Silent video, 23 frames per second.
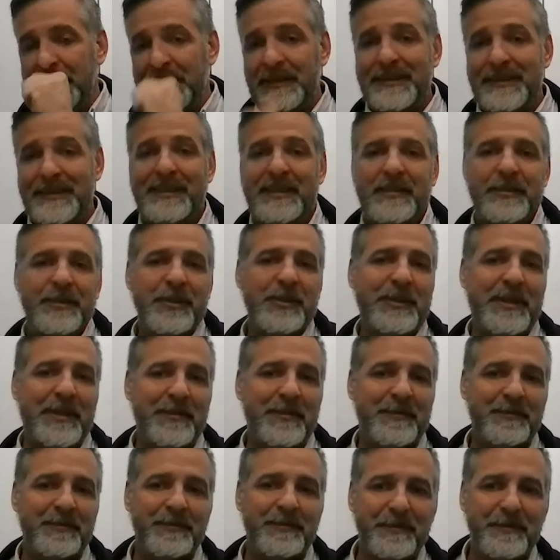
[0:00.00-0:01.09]
Excuse me.
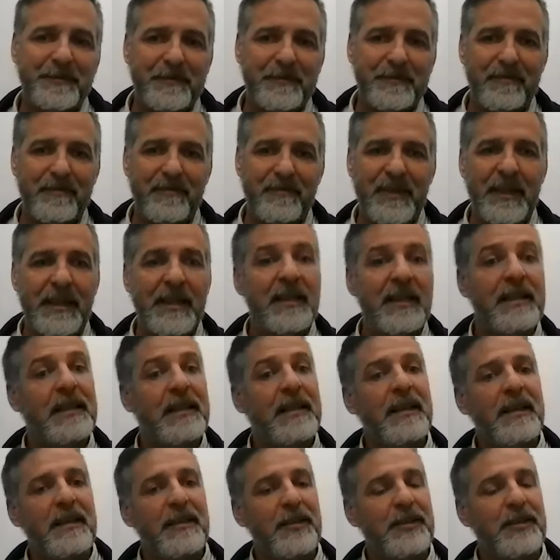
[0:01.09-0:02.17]

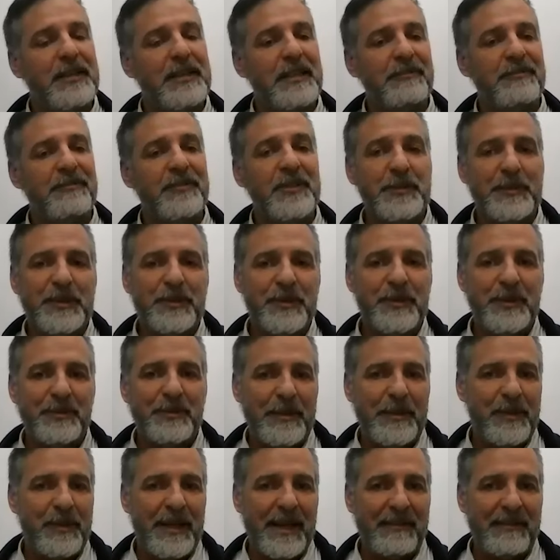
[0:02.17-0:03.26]
The difference between
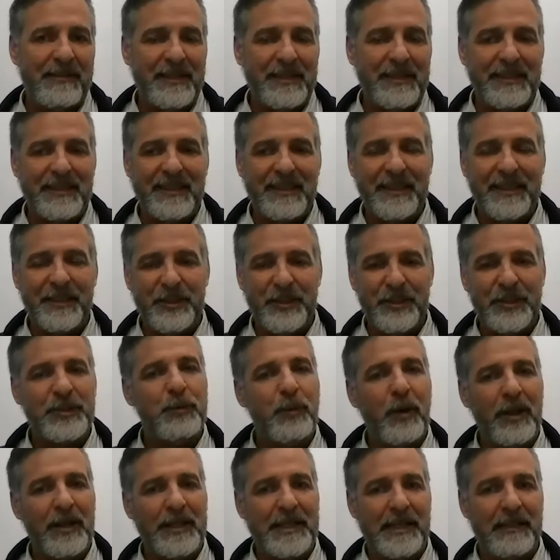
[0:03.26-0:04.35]
people having a good
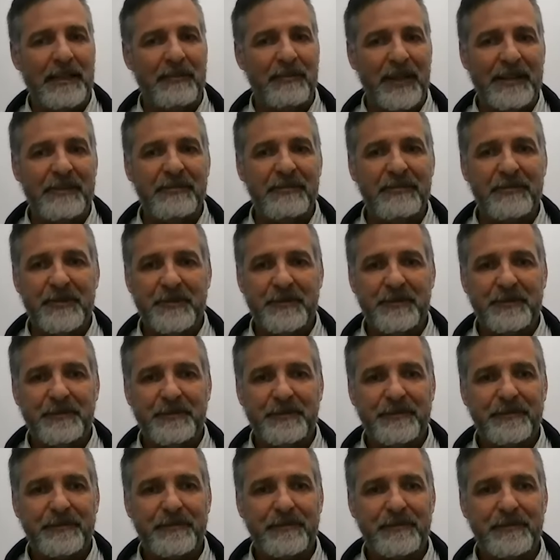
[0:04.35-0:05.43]
quality of life
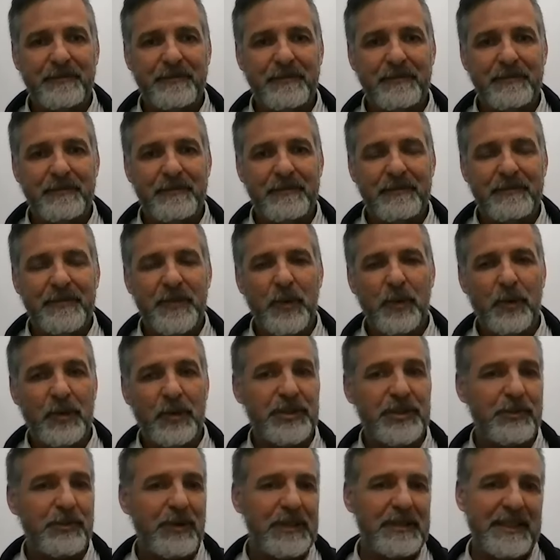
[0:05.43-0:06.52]
or
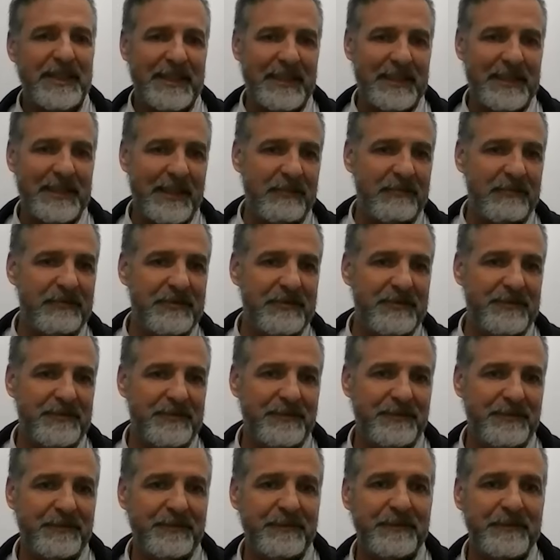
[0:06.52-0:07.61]
struggling in life.
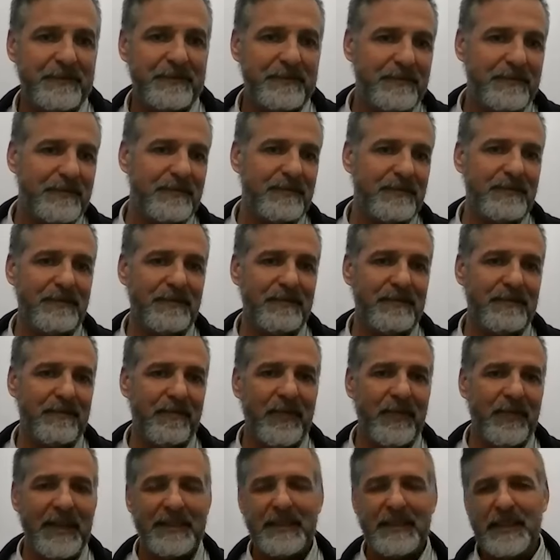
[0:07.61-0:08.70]

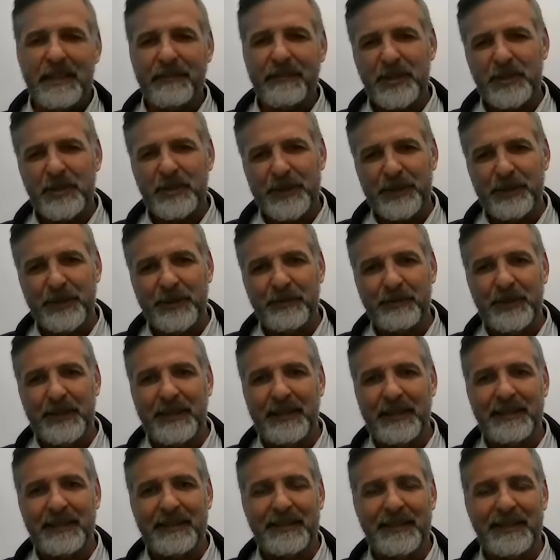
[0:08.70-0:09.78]
It's a difference between
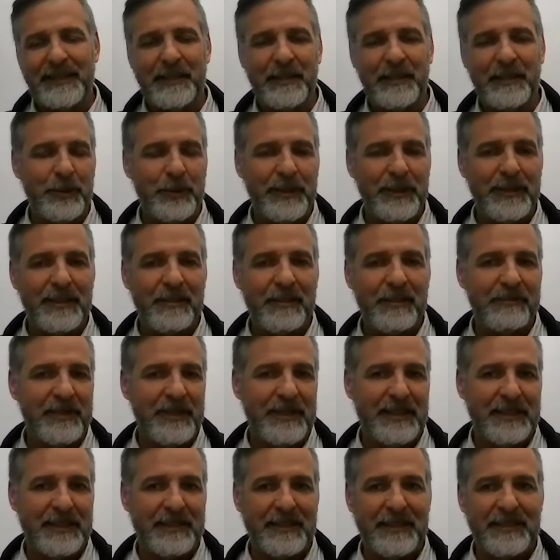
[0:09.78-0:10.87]
being included and
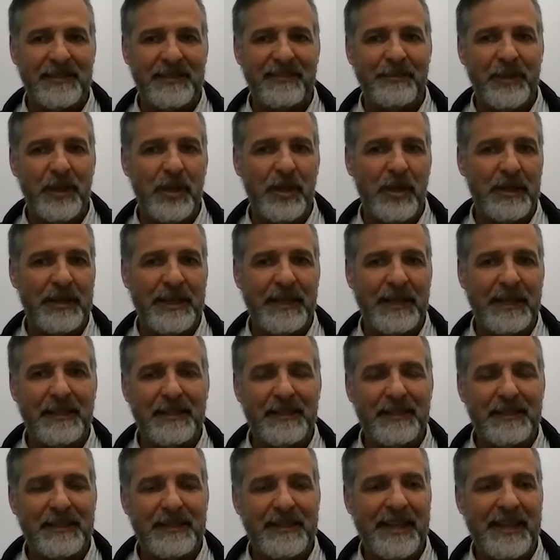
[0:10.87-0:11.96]
feeling a sense of
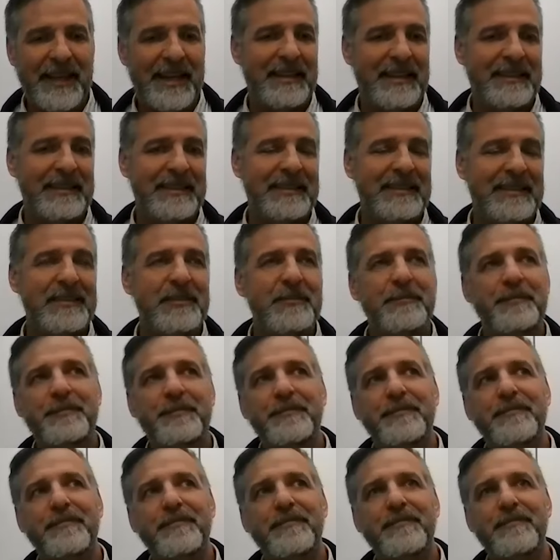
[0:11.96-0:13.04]
belonging and
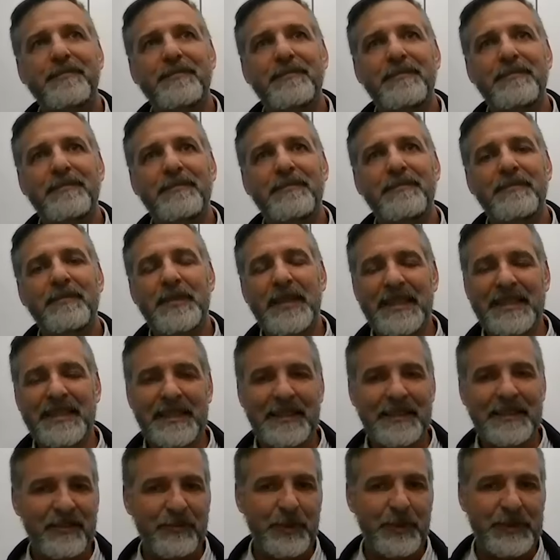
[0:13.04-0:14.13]
a
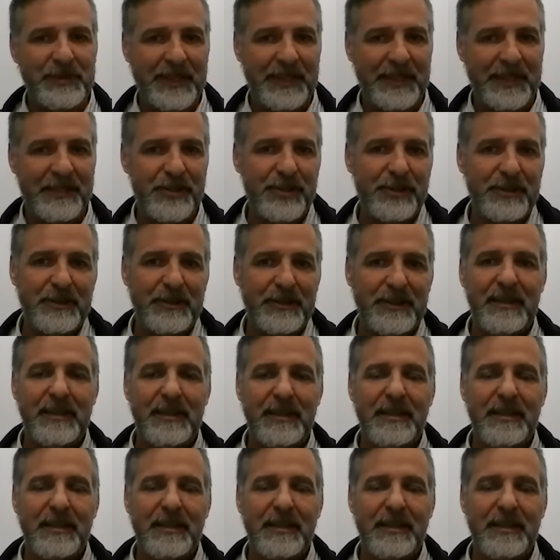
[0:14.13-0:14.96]
sense of potential,